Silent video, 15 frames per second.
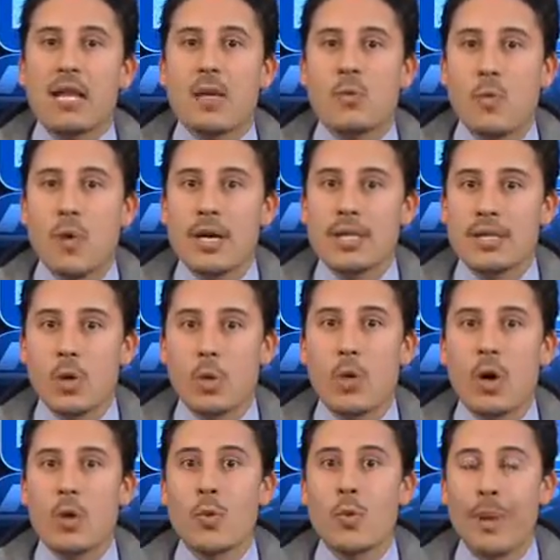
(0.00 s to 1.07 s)
he was the
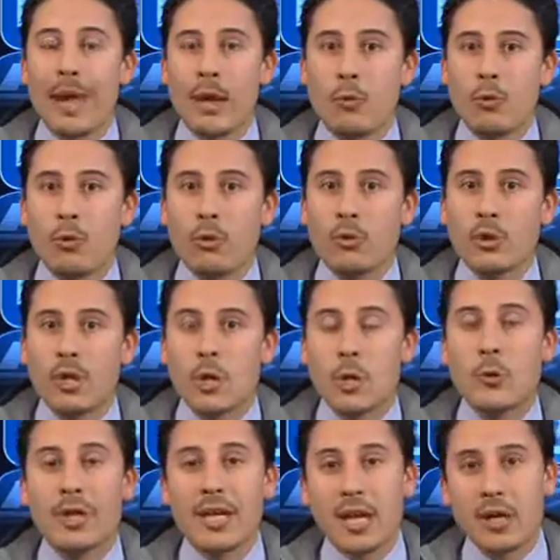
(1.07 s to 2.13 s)
one who bankrolled
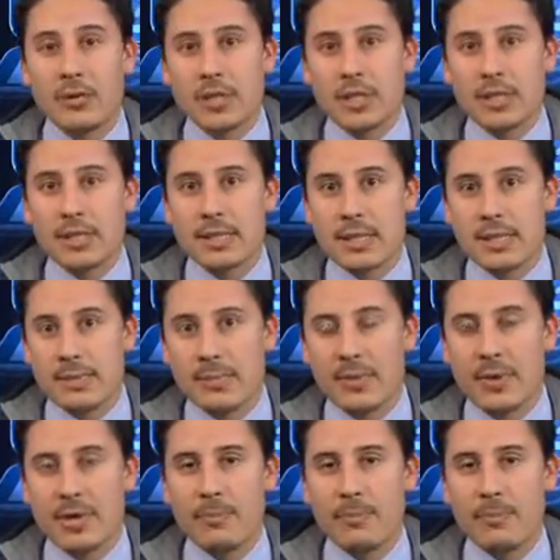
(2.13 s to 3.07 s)
Newt Gingrich's, this